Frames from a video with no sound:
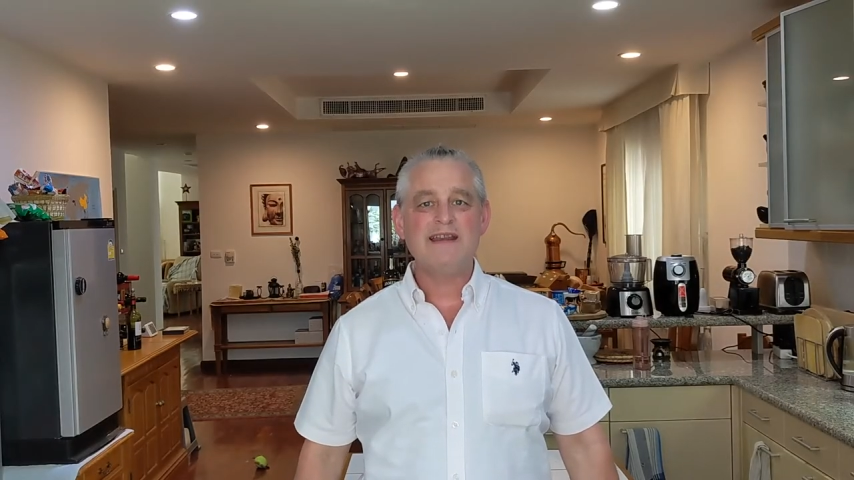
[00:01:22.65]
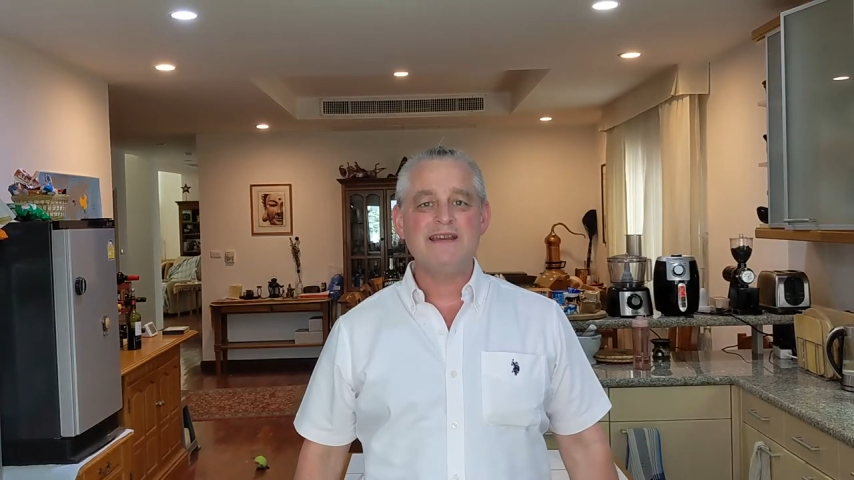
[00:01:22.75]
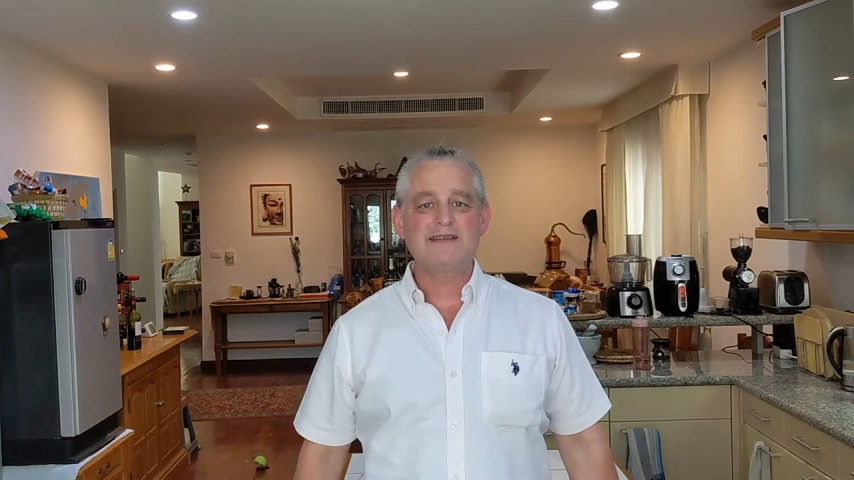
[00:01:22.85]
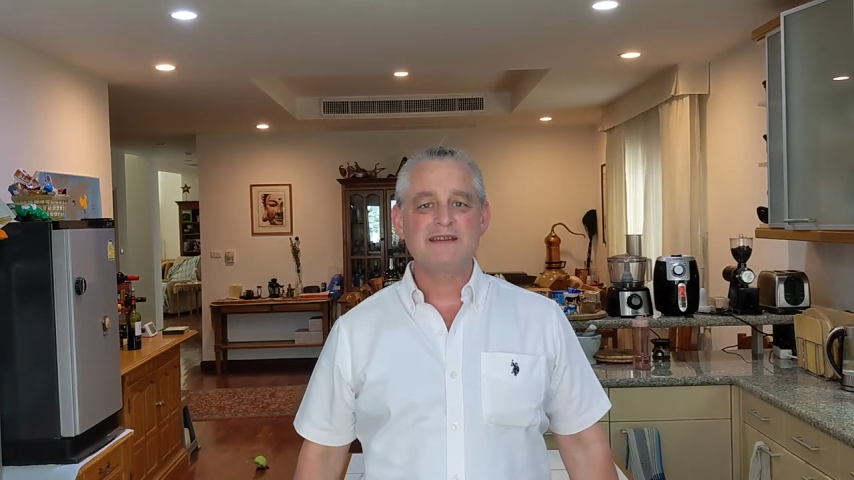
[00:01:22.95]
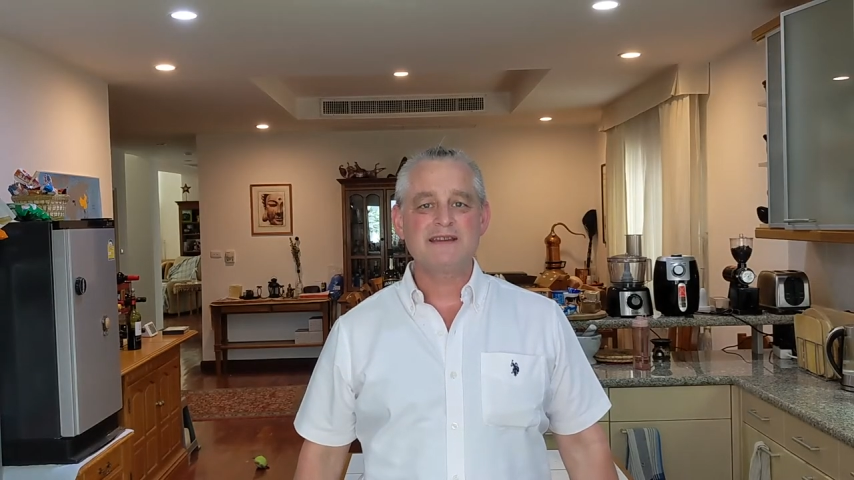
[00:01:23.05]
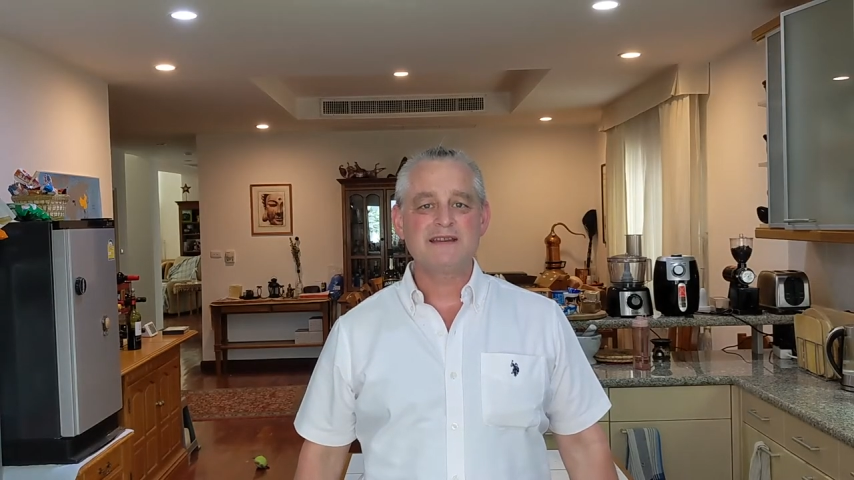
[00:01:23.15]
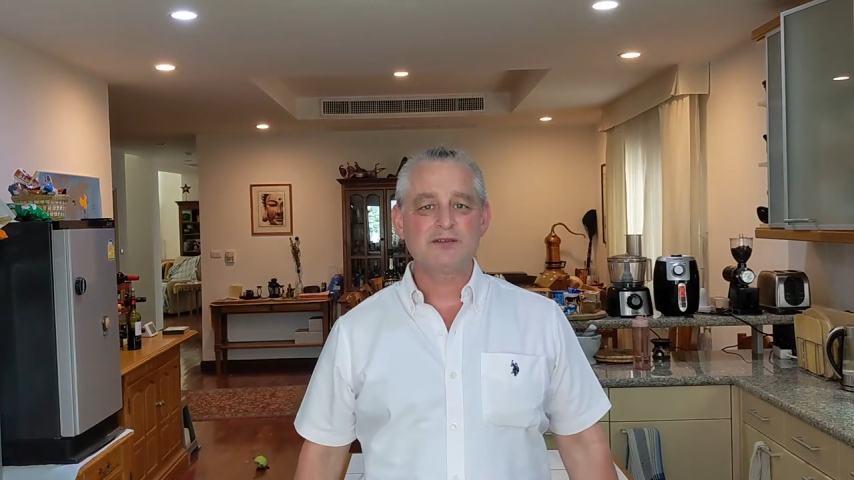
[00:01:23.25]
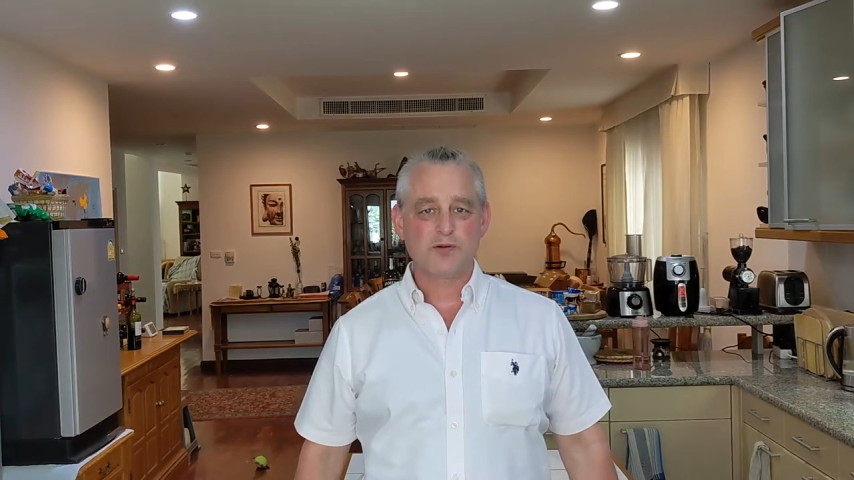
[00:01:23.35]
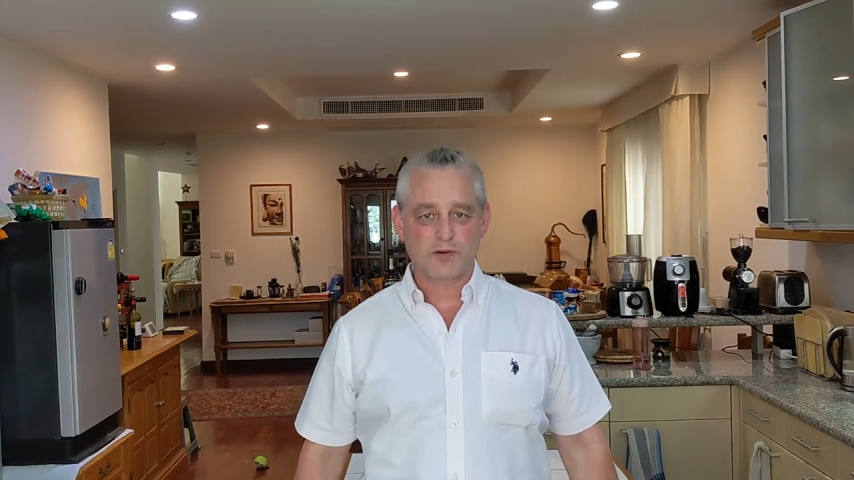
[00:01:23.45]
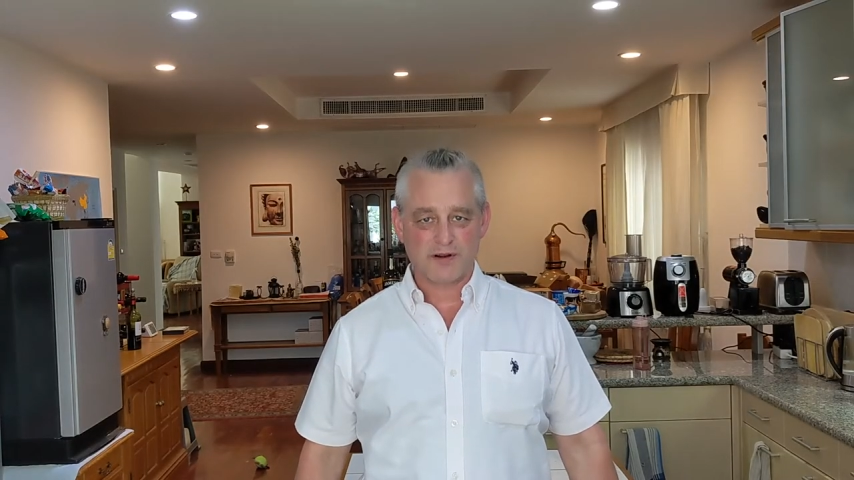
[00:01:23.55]
easy
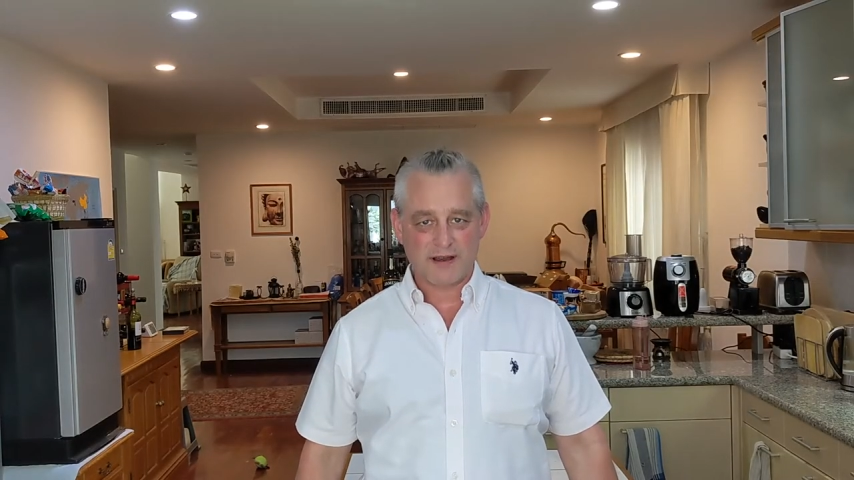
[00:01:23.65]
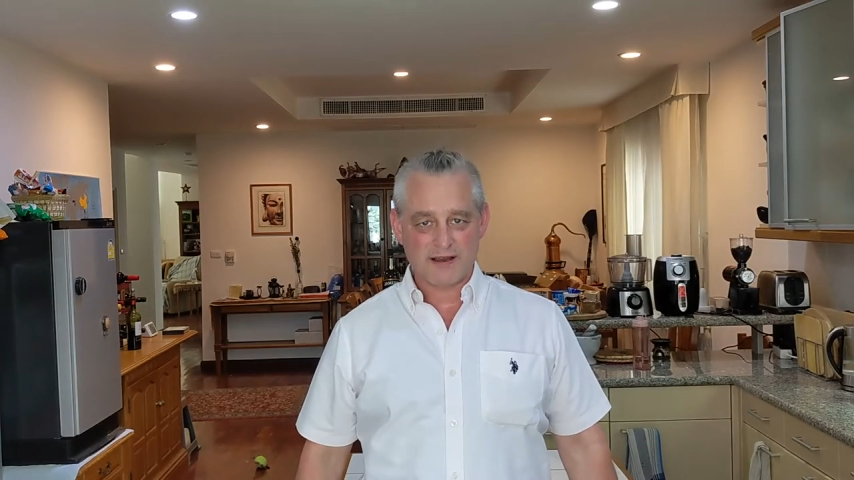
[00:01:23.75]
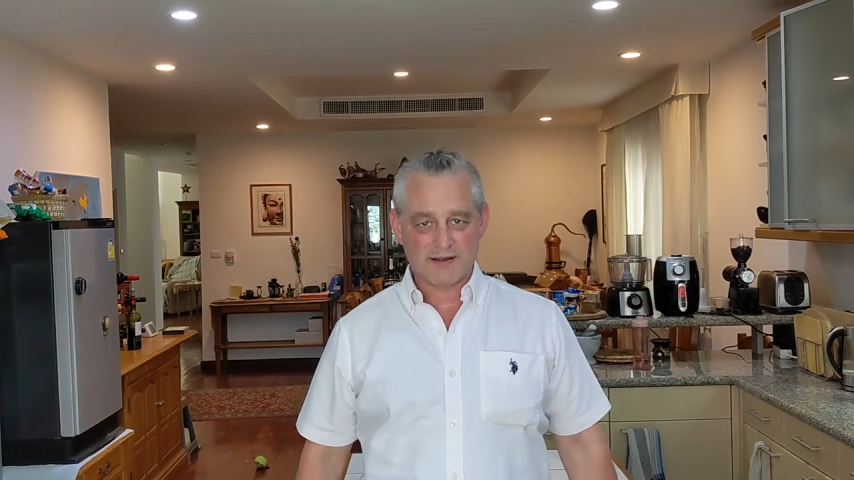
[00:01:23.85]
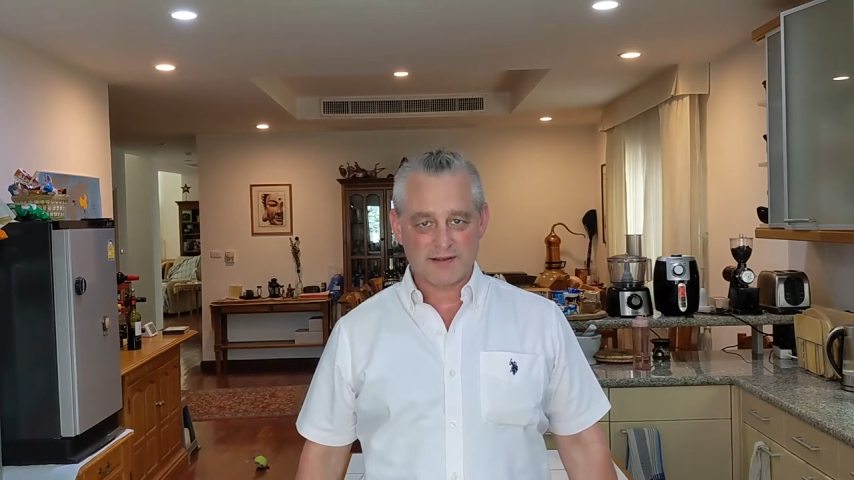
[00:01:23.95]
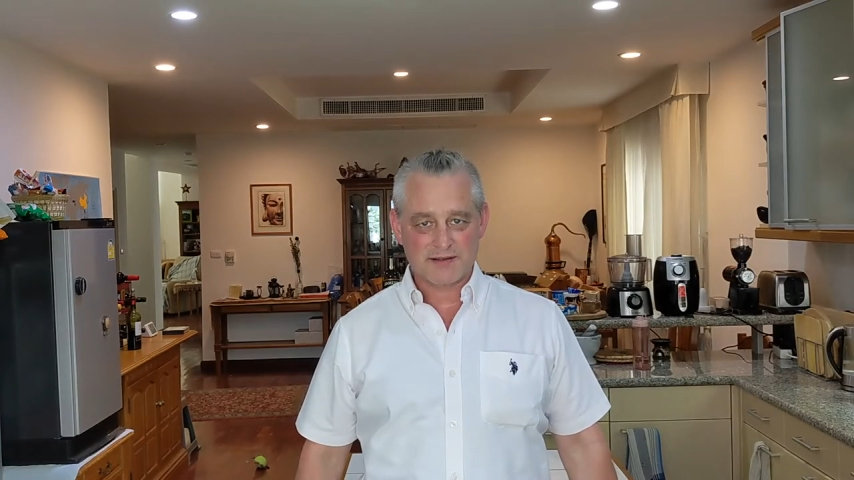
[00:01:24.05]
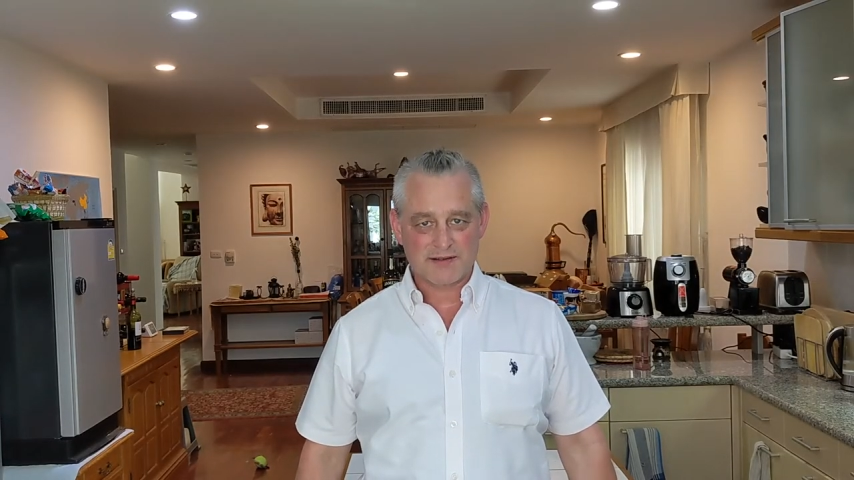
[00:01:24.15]
corn dogs.